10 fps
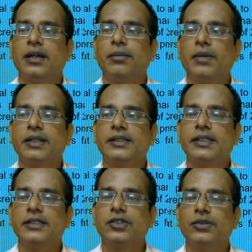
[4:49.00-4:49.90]

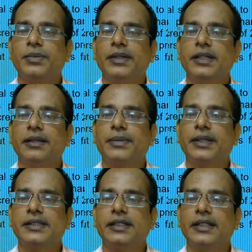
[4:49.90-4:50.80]
masking should be
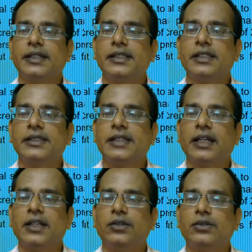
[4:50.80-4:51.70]
presented in the
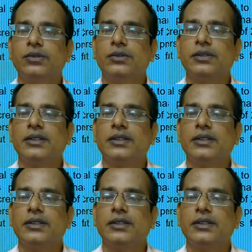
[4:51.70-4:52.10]
channel 2.